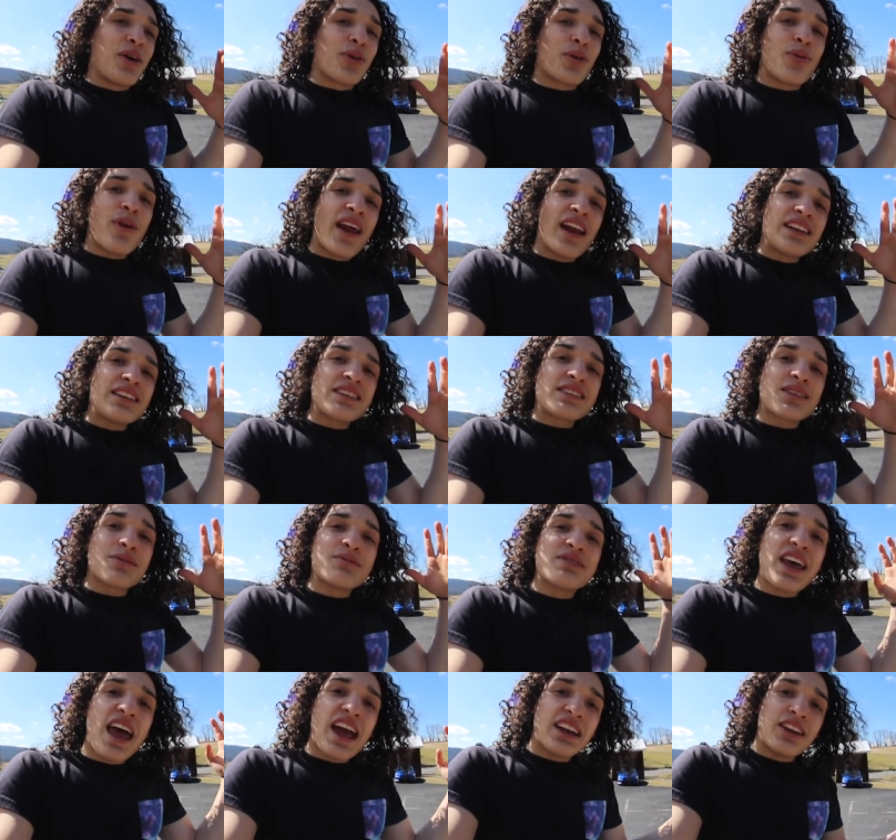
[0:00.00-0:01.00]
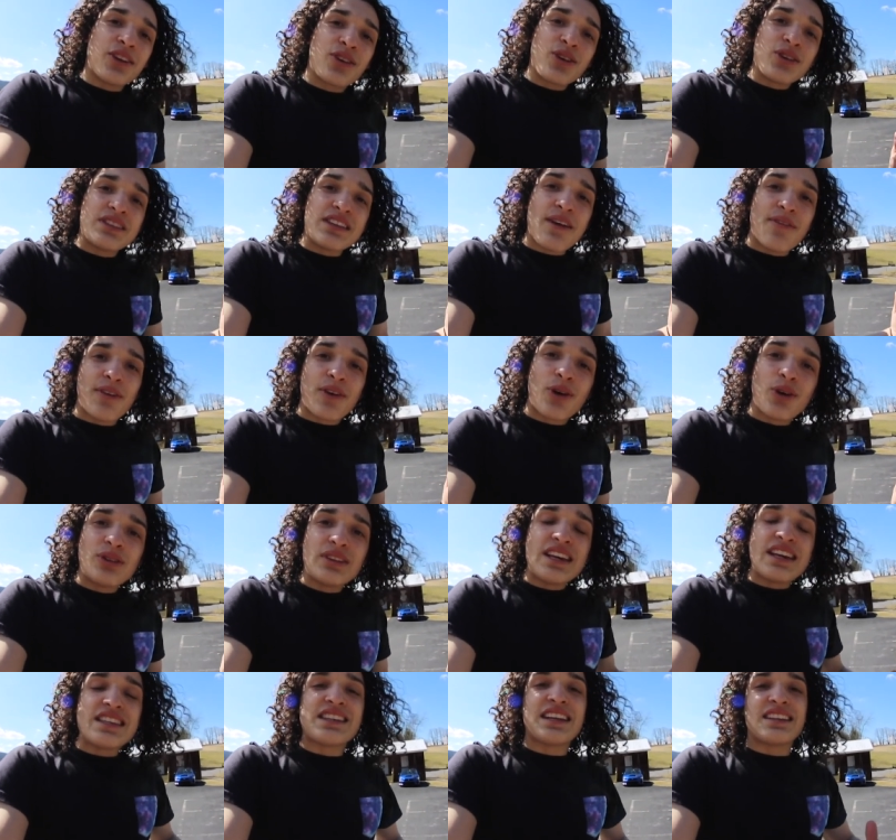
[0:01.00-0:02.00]
Ran into some technical
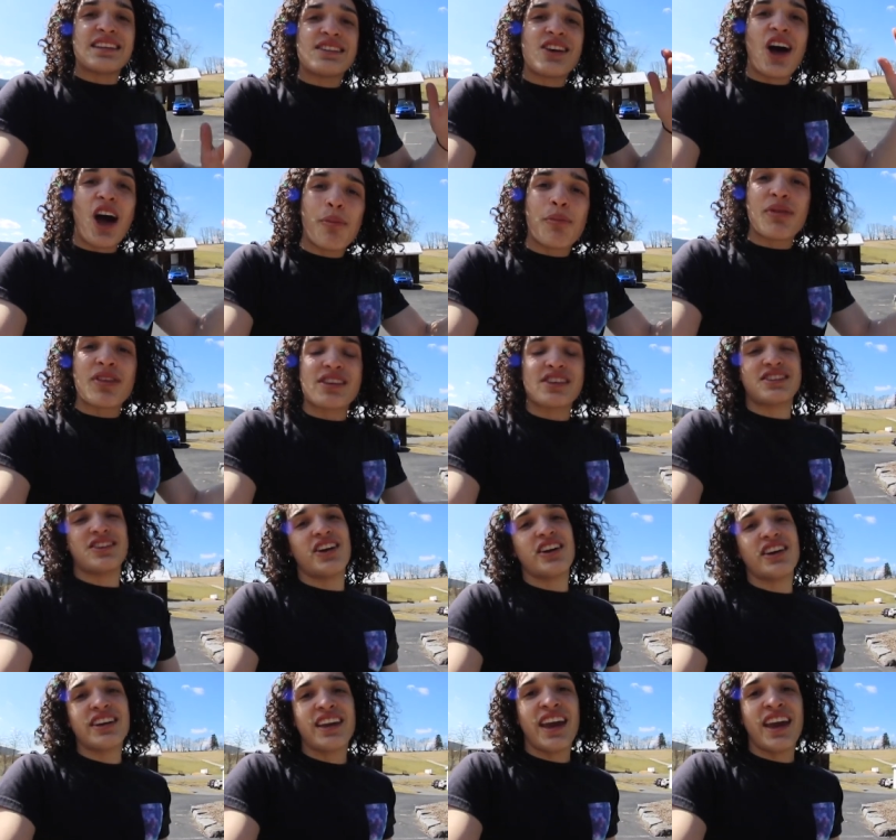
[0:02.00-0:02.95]
difficulties at the top of the start